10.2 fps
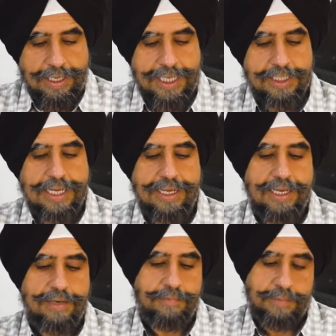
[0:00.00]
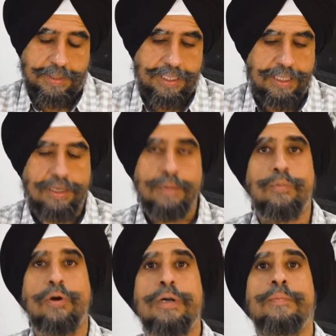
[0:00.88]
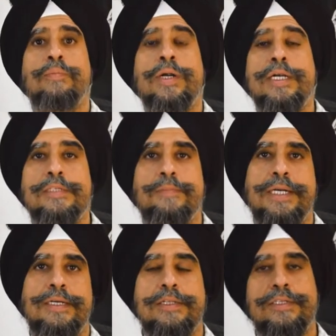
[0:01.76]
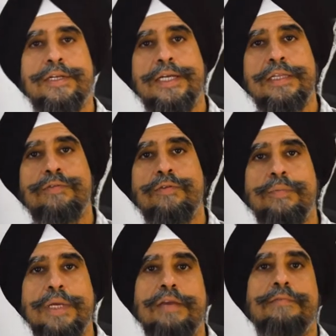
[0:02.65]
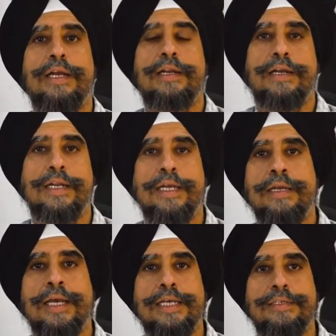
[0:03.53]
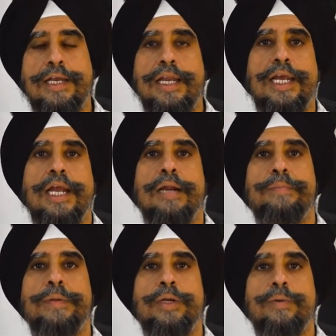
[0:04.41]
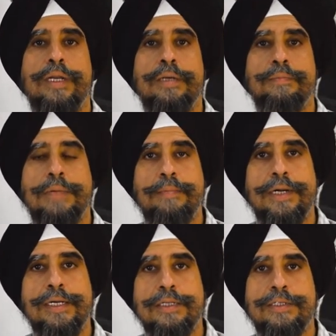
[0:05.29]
Next, I have another important point is mental strength. For me, while running has really helped me develop my mental